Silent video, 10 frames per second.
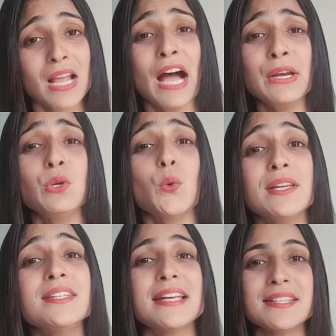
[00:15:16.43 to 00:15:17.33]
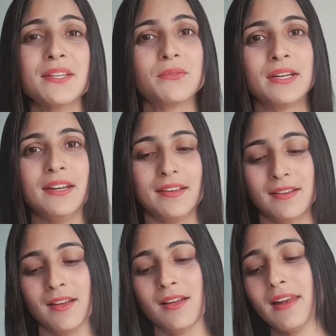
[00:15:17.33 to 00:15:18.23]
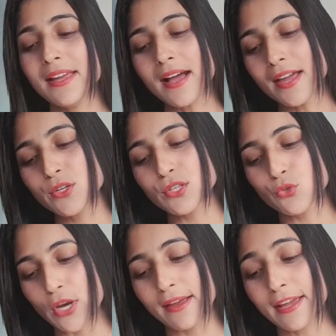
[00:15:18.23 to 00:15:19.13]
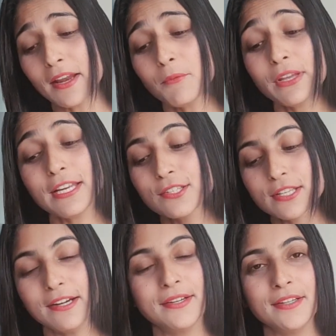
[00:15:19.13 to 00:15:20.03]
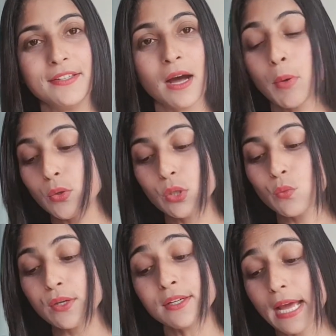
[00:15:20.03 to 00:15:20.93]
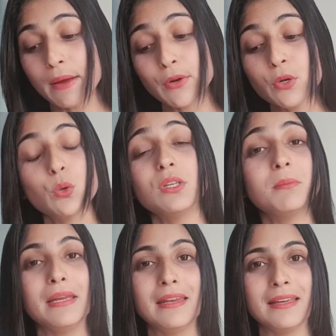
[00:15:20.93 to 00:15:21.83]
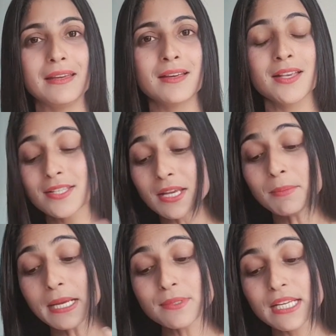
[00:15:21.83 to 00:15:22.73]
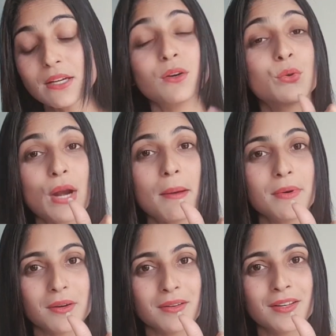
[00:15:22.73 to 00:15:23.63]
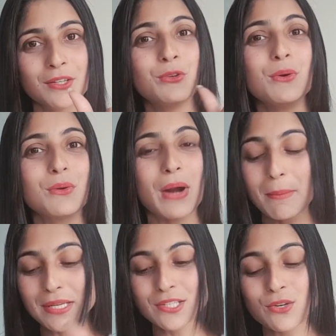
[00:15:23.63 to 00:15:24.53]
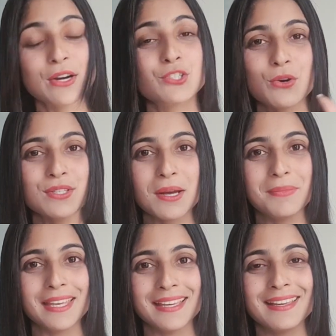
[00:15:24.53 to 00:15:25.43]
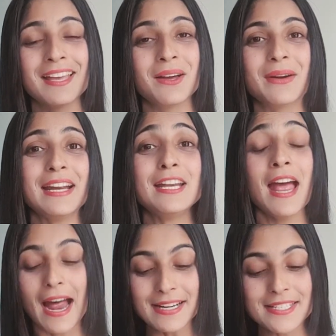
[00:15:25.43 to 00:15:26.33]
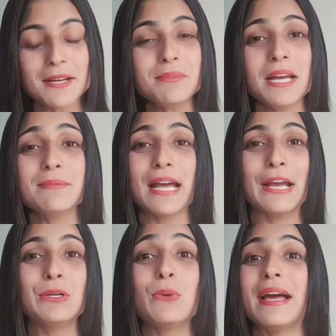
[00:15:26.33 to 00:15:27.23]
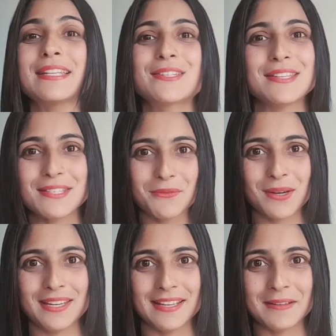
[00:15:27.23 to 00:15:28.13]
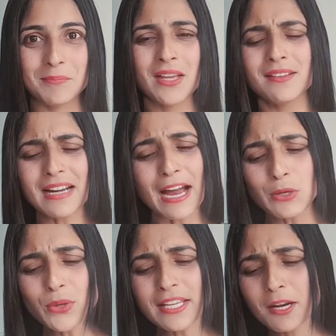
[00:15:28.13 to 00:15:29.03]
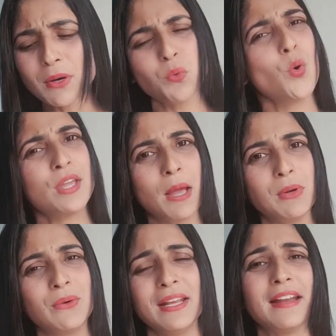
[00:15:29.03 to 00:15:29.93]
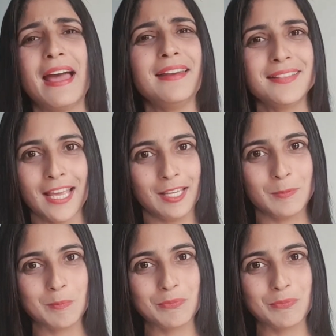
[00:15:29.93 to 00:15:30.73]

I do intensive reading. Like I just check and I'm very excited about the word that I want to know the meaning. Sometimes the grammar, grammar structure or something, right? And sometimes I do extensive reading. That I don't care about vocabulary and anything.